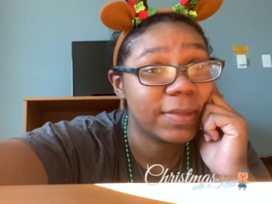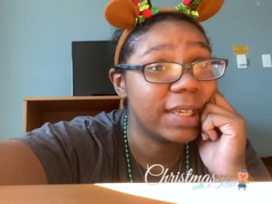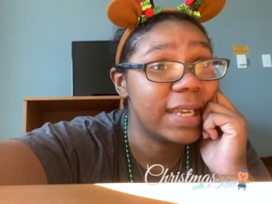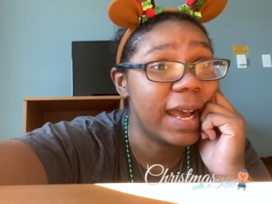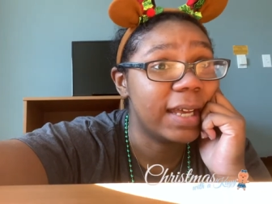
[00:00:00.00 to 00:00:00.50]

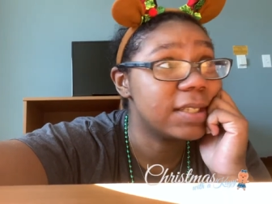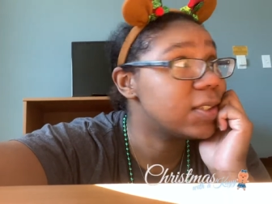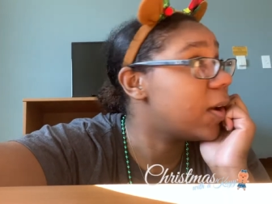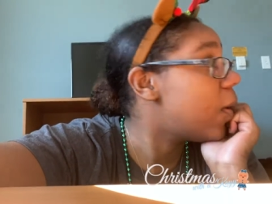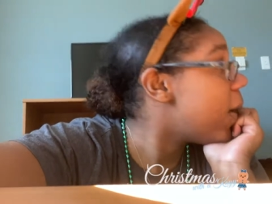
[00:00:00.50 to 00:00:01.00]
Yeah,
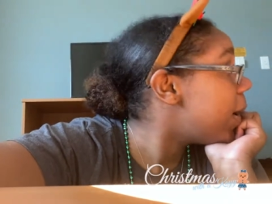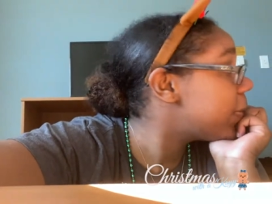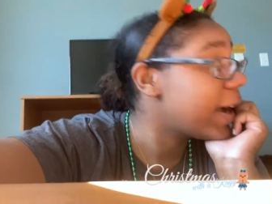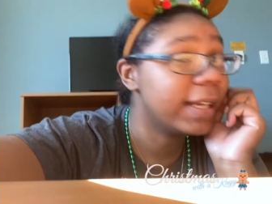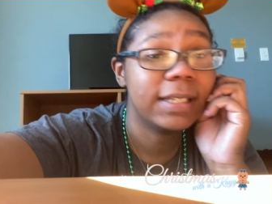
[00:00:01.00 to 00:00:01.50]
so I'm
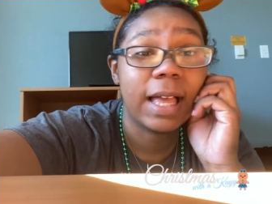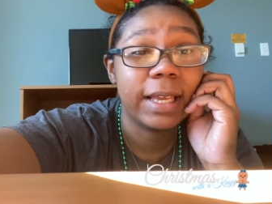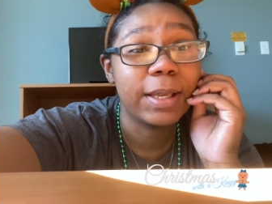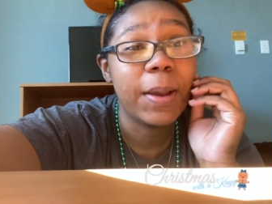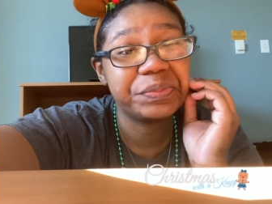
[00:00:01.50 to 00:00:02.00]
kind of
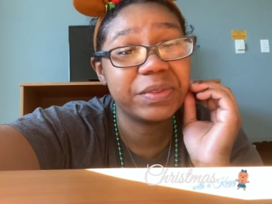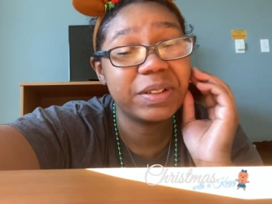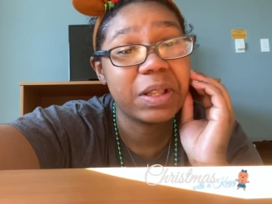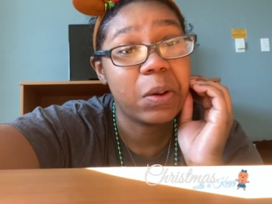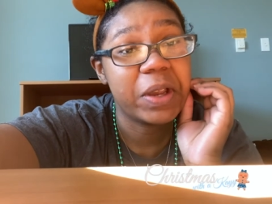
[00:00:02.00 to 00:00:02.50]
like
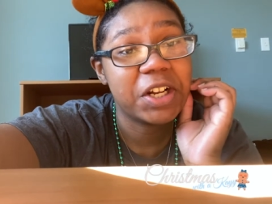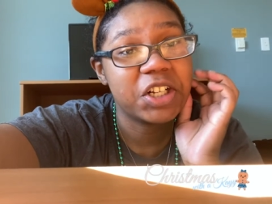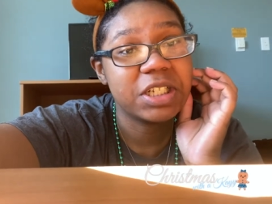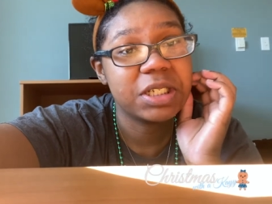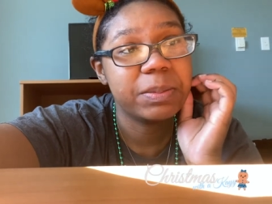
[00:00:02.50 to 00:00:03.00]
low
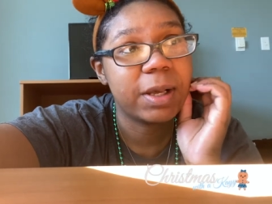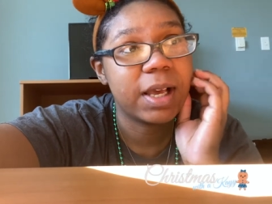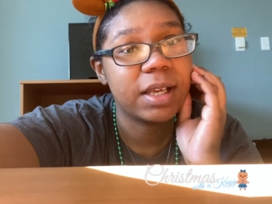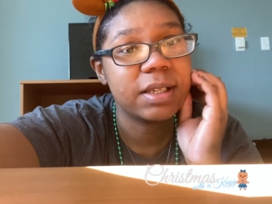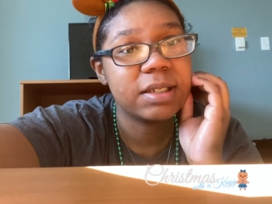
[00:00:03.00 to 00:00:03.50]
energy
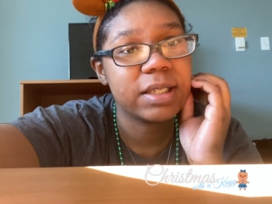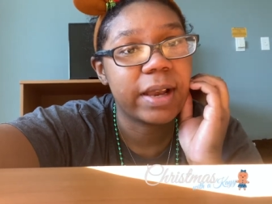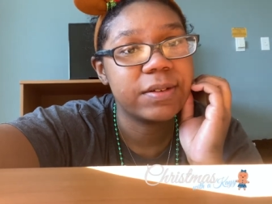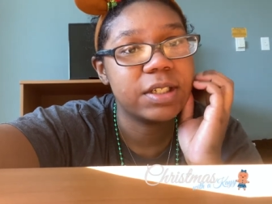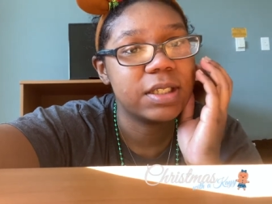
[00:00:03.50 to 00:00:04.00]
because
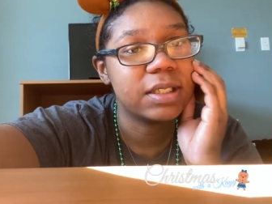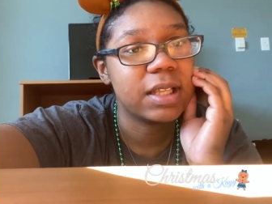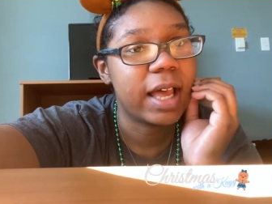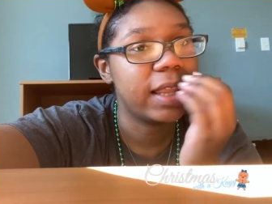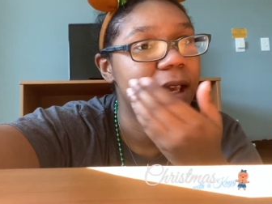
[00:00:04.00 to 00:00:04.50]
I've just
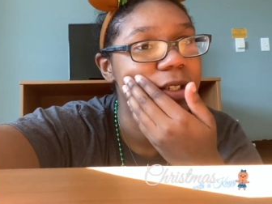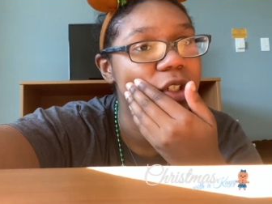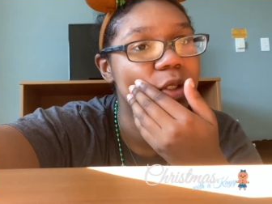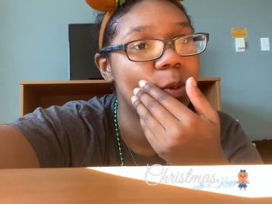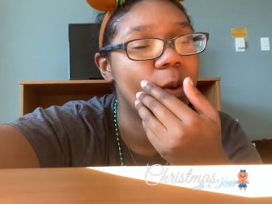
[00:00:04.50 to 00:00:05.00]
I like
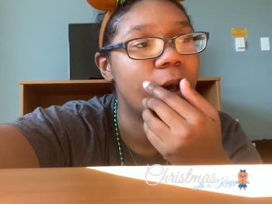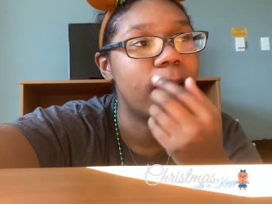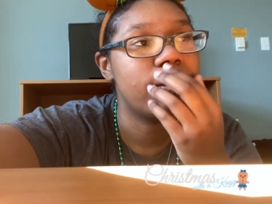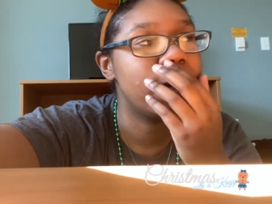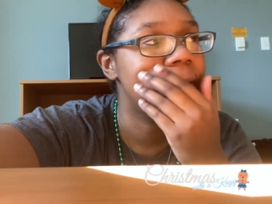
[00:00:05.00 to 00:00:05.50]
just woke
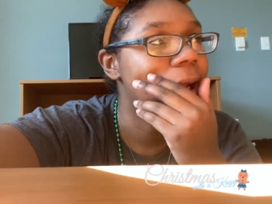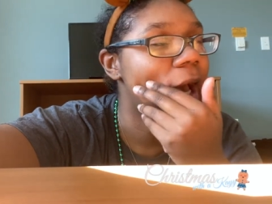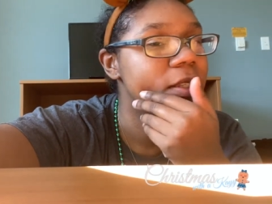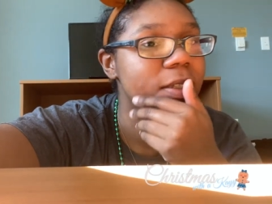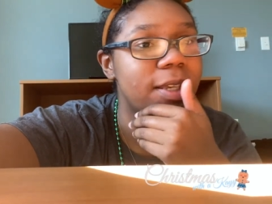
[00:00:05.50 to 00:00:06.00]
up and
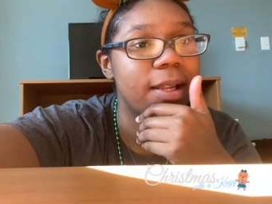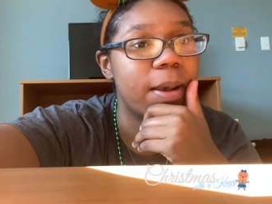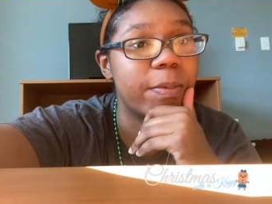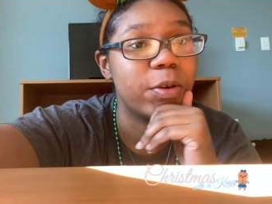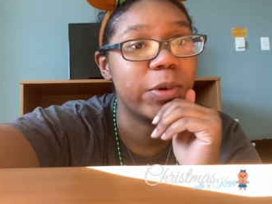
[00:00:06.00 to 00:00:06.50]
had to get
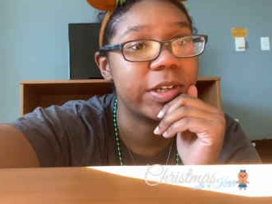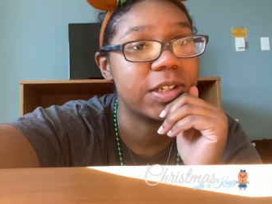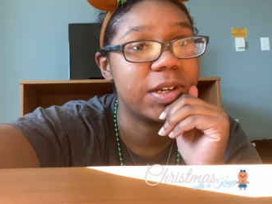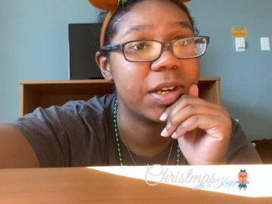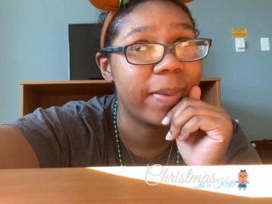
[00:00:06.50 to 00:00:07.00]
up and rush
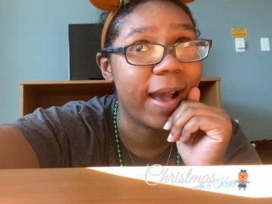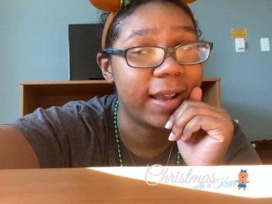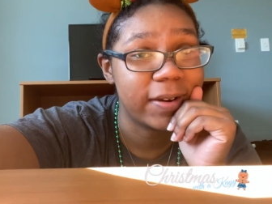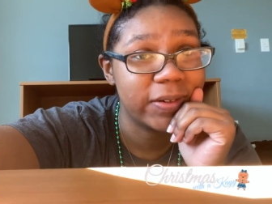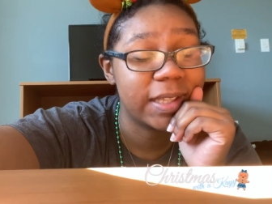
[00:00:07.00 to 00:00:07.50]
and
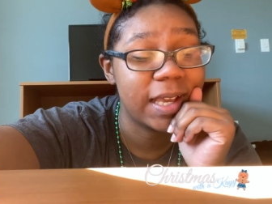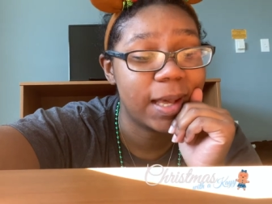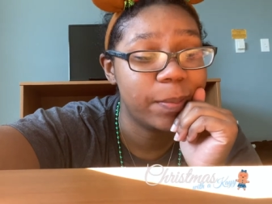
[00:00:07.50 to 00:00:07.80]
pack everything up.